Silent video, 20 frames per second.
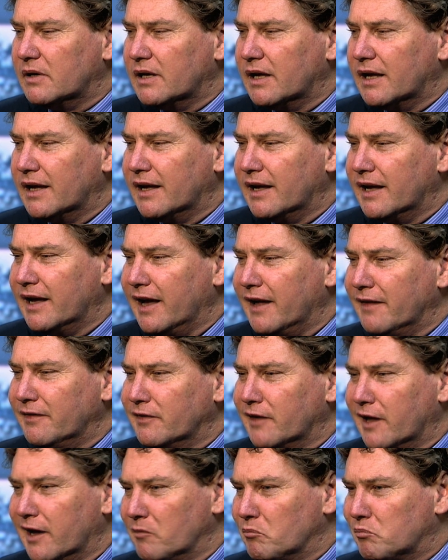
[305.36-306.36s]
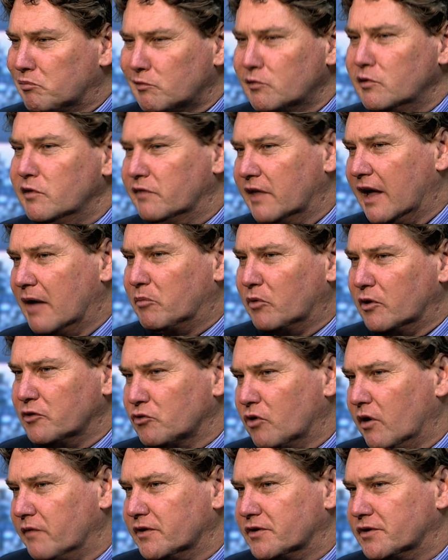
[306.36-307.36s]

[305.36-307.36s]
And prove that by driving